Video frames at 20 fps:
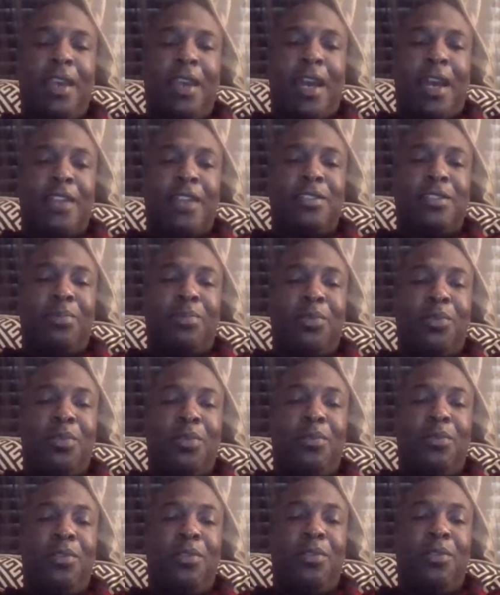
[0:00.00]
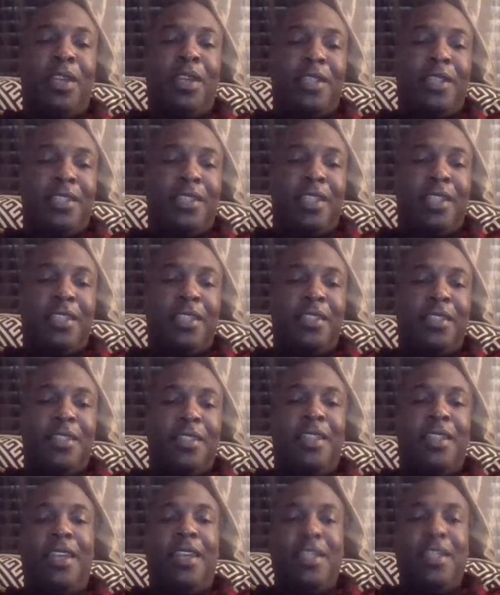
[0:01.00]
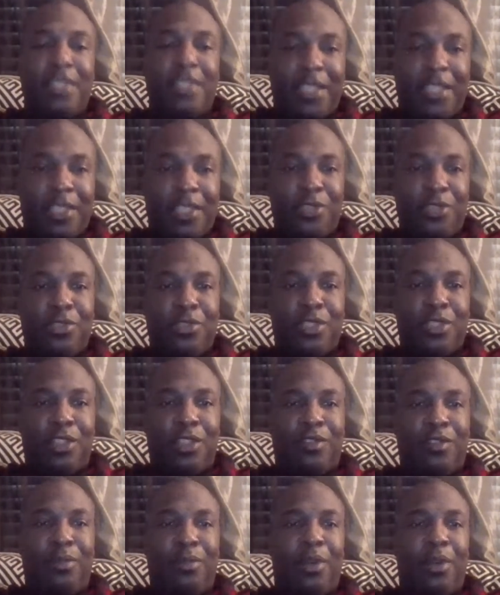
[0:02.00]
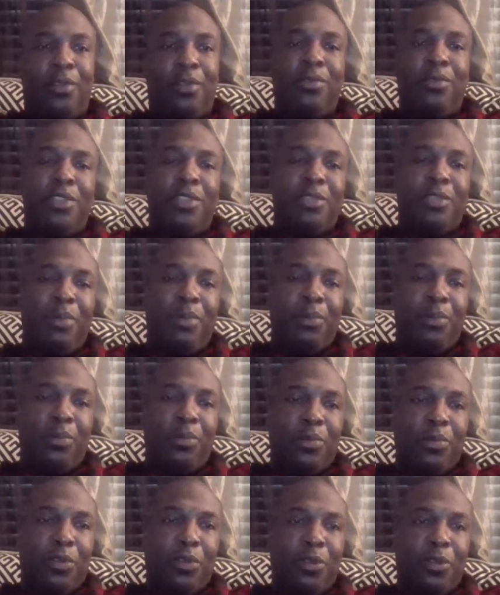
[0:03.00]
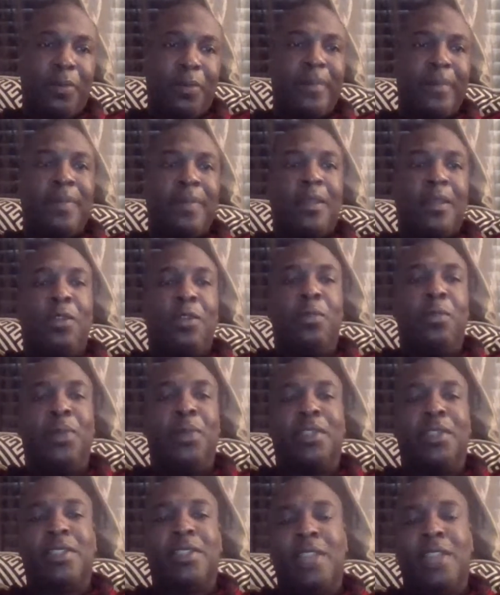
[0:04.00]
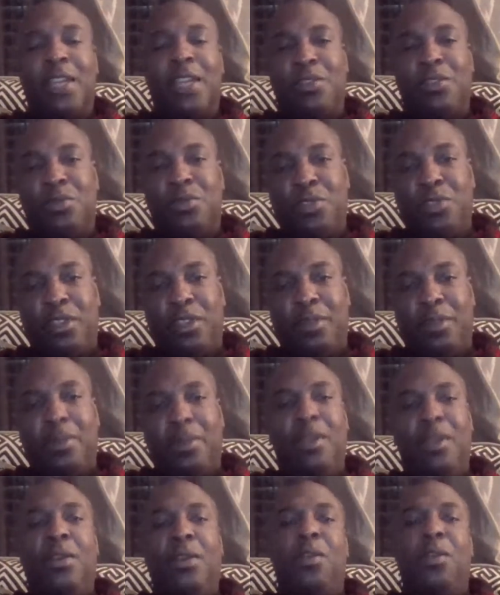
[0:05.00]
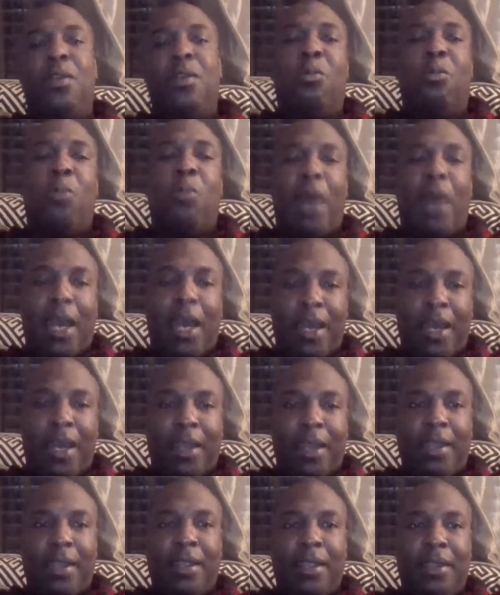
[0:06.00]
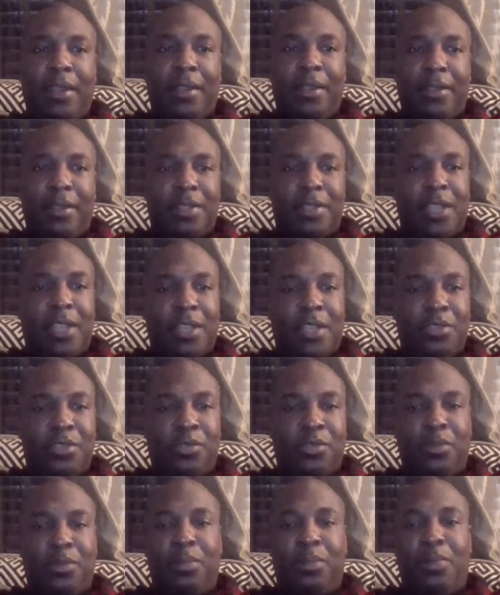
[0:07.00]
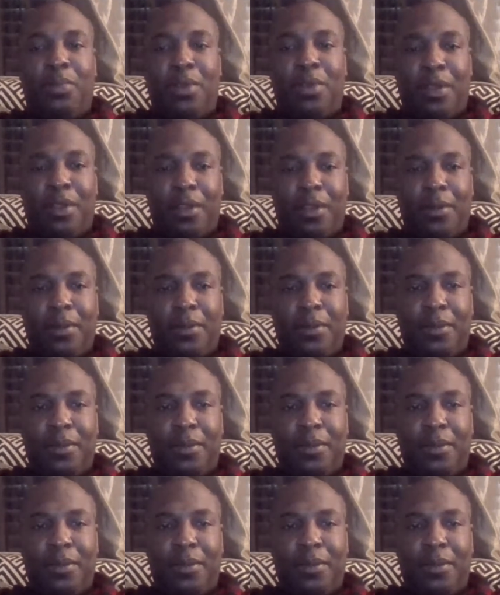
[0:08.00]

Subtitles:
I support more education. Educate yourself about who these people were, who put the statues up, why the statues were put up,